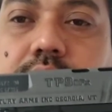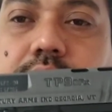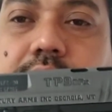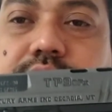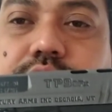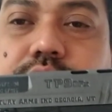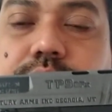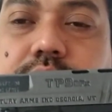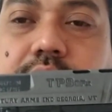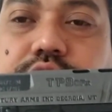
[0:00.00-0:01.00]
That's your
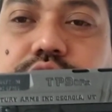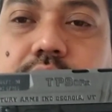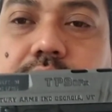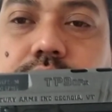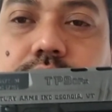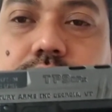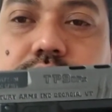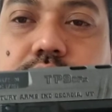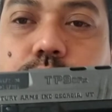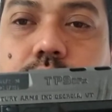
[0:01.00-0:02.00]
travel
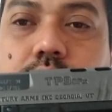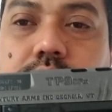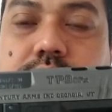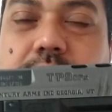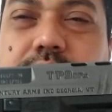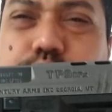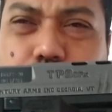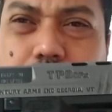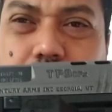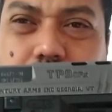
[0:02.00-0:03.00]
to the wall. It's about 3
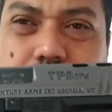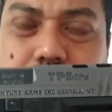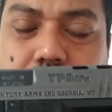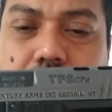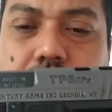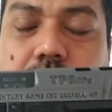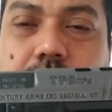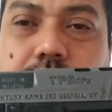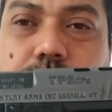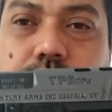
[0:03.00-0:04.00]
mil, and
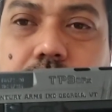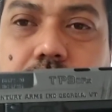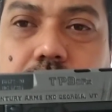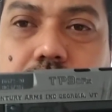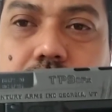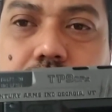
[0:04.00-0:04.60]
then the brake.